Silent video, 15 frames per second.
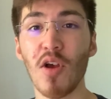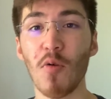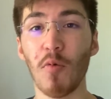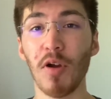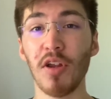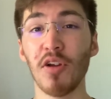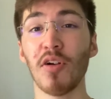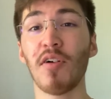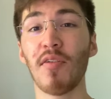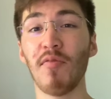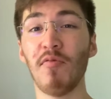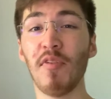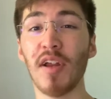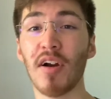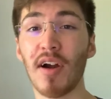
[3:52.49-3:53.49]
what your
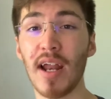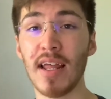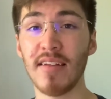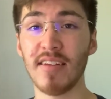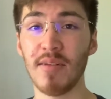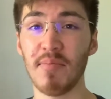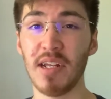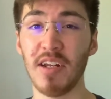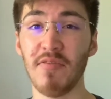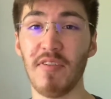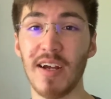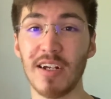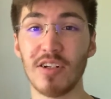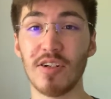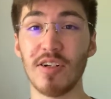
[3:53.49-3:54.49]
VR headset
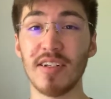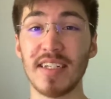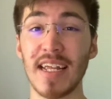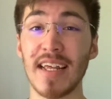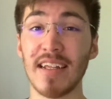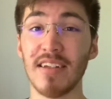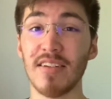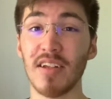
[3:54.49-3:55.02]
manufacturer says